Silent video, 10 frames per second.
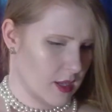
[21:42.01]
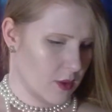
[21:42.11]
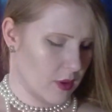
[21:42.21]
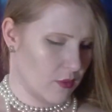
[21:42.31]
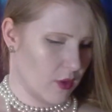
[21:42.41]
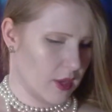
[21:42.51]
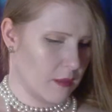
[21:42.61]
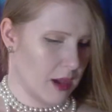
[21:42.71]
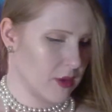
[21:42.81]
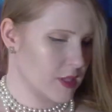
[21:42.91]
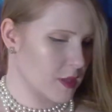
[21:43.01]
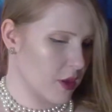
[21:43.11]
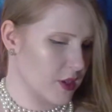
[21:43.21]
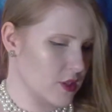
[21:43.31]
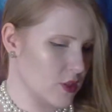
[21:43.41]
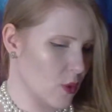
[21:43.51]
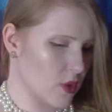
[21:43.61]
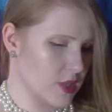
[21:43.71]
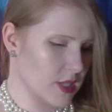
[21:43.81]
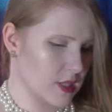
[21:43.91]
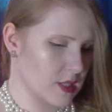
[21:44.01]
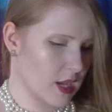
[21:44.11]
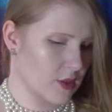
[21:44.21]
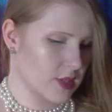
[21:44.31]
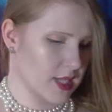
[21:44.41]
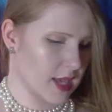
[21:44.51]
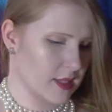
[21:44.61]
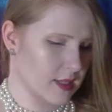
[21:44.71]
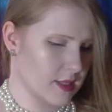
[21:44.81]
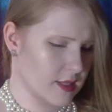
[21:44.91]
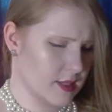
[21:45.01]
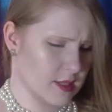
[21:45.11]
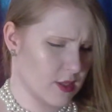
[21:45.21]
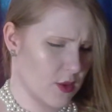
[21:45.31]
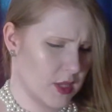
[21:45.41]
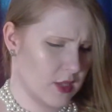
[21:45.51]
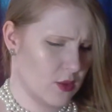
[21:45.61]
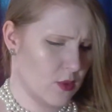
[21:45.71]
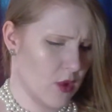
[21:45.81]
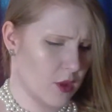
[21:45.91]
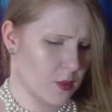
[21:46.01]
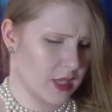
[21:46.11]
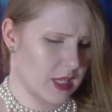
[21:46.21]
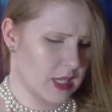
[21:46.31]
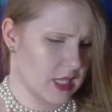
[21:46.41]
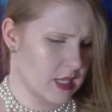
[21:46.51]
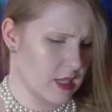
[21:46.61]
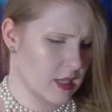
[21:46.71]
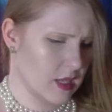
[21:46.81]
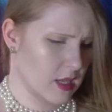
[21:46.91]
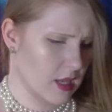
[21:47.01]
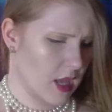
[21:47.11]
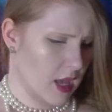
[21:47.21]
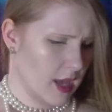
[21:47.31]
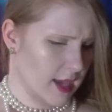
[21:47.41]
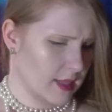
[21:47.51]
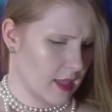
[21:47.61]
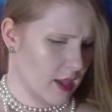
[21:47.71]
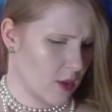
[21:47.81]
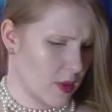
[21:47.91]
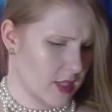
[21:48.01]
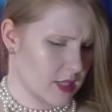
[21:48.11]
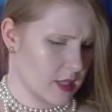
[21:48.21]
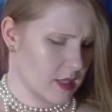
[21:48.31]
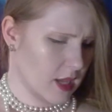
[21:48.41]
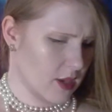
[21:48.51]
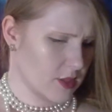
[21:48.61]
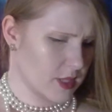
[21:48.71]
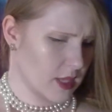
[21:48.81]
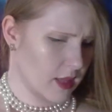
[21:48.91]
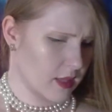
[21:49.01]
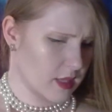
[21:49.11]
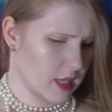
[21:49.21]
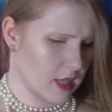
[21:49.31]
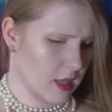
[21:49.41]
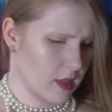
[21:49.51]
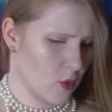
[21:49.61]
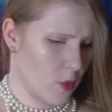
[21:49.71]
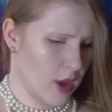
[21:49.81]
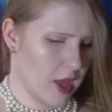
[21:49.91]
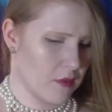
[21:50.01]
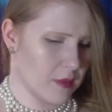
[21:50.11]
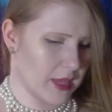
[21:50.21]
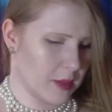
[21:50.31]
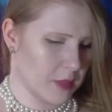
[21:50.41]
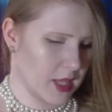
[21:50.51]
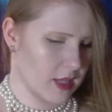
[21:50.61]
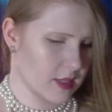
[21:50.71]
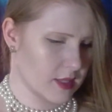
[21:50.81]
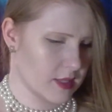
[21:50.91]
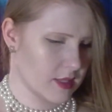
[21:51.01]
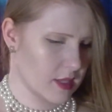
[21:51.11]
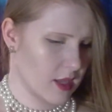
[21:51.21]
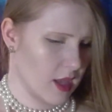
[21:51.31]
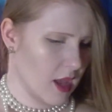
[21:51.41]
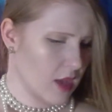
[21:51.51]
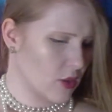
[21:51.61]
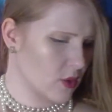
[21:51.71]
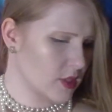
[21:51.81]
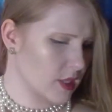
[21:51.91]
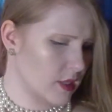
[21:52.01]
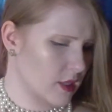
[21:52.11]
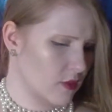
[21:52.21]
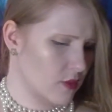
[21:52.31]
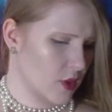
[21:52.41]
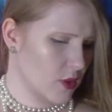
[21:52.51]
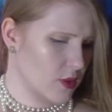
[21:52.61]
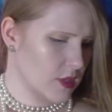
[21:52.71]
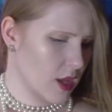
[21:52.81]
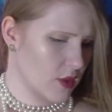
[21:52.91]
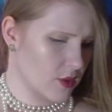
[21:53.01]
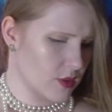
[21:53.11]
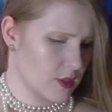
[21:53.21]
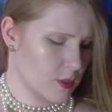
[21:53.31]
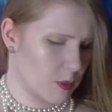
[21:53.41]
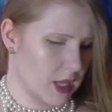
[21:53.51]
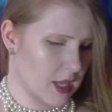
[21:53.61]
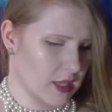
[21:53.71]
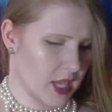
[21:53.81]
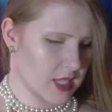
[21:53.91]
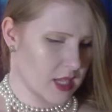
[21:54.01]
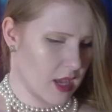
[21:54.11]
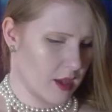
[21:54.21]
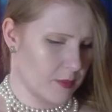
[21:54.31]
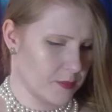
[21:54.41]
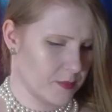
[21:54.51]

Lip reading: Wherefore he mounted upon his horse in entire silence, as though he knew not what he did, and likewise in entire silence he led the way from that place. Nor did any of those others speak at that time.